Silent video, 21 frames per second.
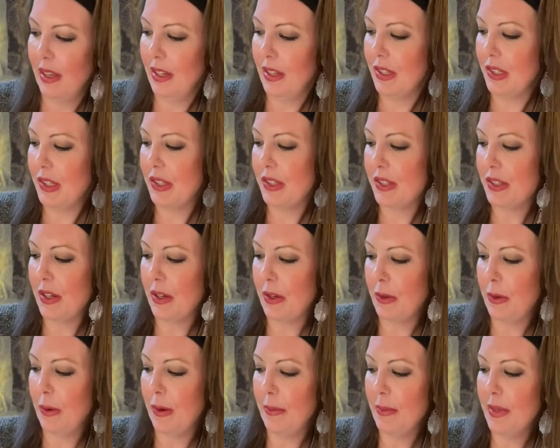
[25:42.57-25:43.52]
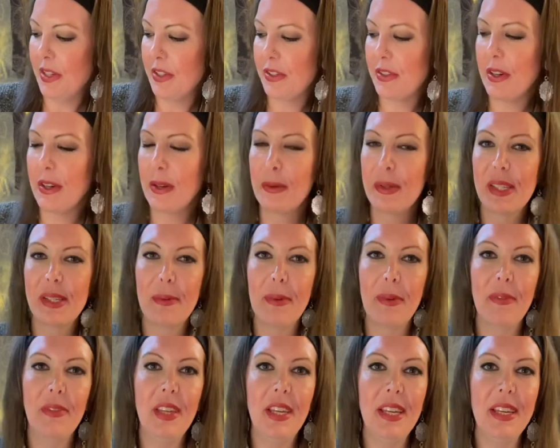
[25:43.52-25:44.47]
So I'm going to start with some
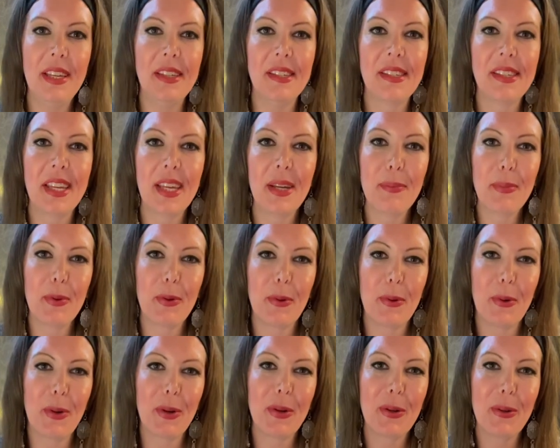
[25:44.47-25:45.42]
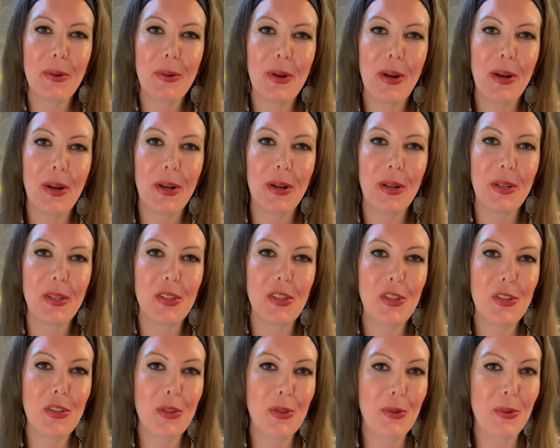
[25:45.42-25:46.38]
of these Kipper Oracle cards
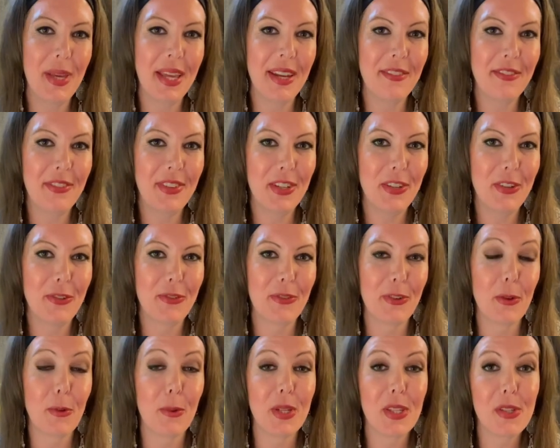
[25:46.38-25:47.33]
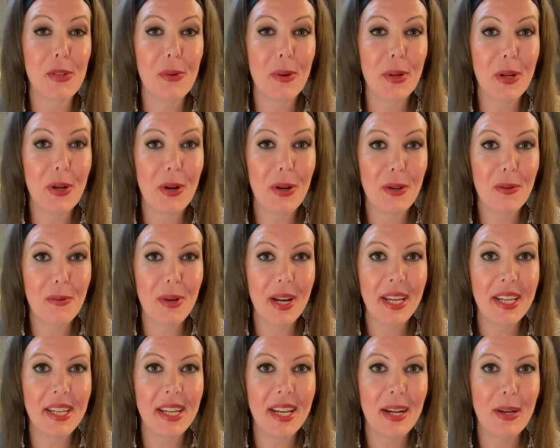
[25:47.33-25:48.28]
to get a feel for what's going on
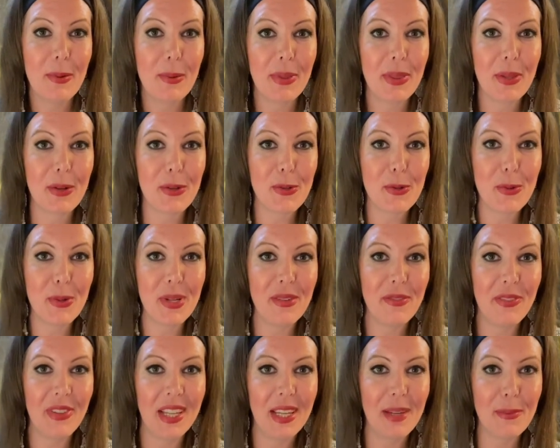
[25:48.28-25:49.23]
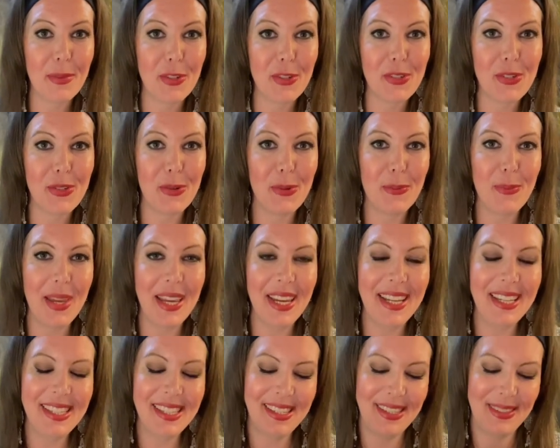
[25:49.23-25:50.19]
right now with your twin flame or
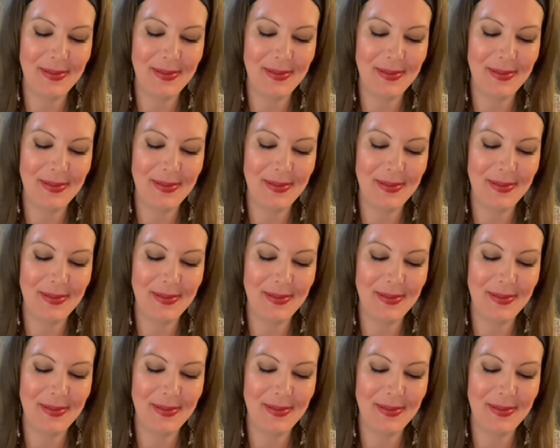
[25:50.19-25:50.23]
soulmate.